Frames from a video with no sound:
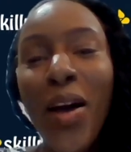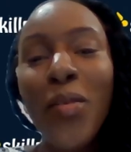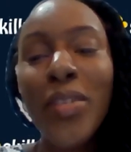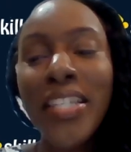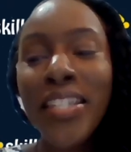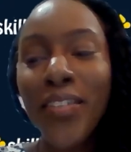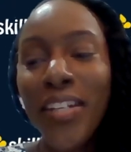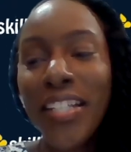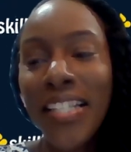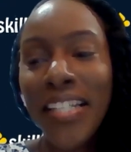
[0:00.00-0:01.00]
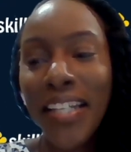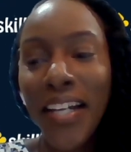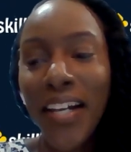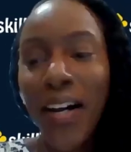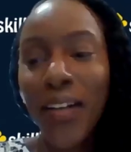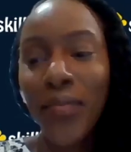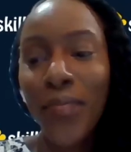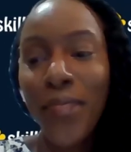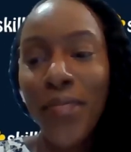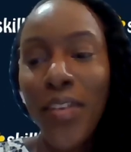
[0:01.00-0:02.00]
But seriously,
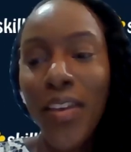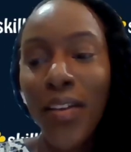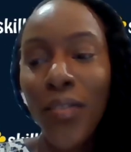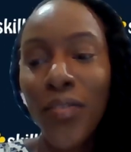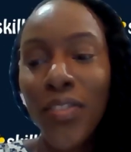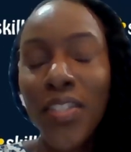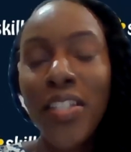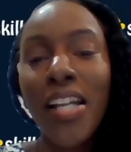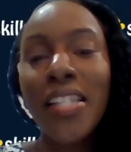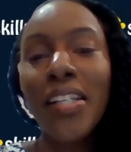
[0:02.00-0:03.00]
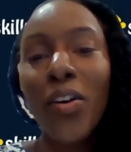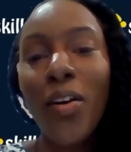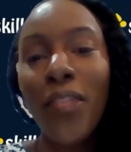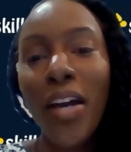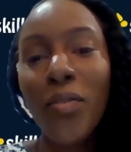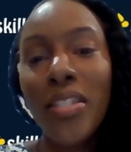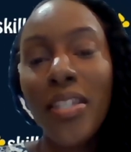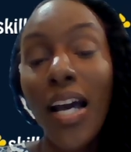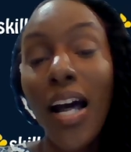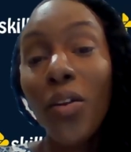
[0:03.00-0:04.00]
starting off, I would
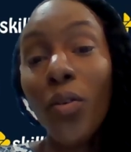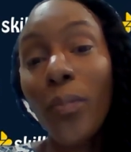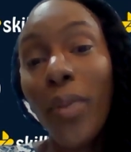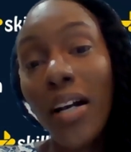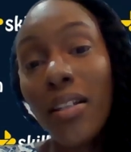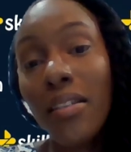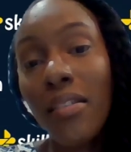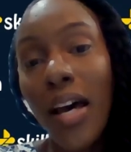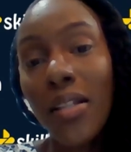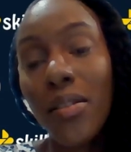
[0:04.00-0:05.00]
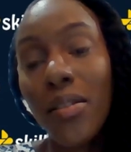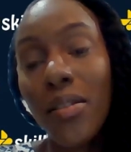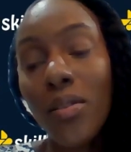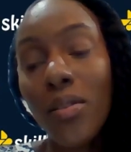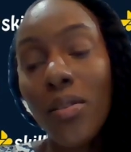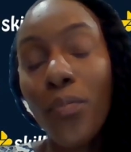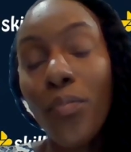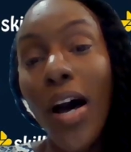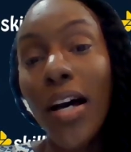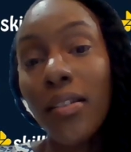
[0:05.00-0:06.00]
say I'll go back to that
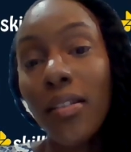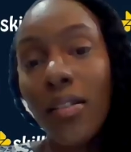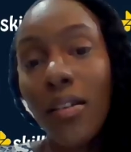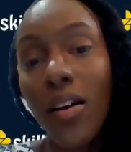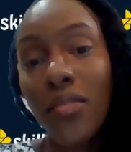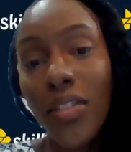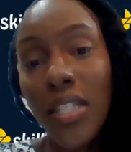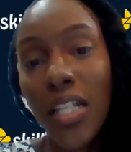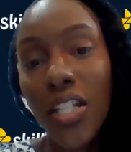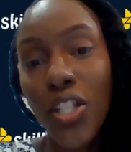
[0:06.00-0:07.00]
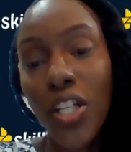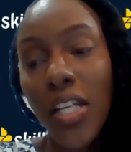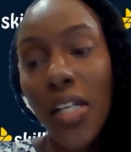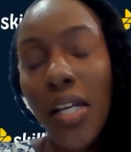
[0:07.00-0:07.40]
brand conversation